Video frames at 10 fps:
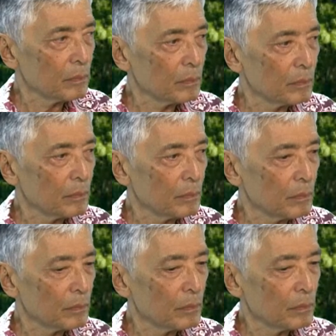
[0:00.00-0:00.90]

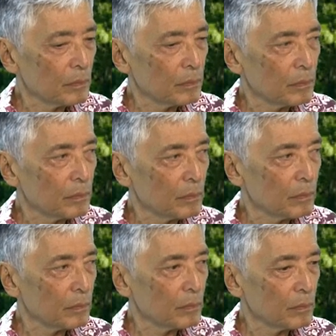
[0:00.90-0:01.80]

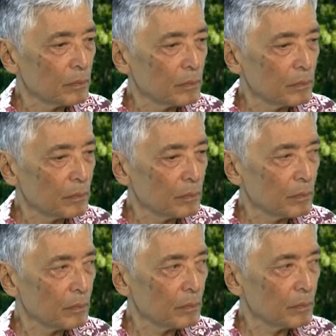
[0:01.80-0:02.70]

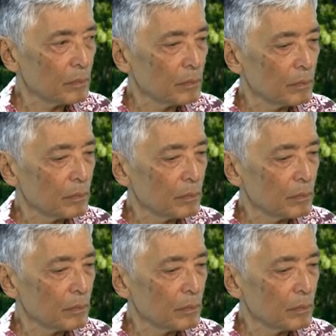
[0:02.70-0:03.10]
The person shown says nothing.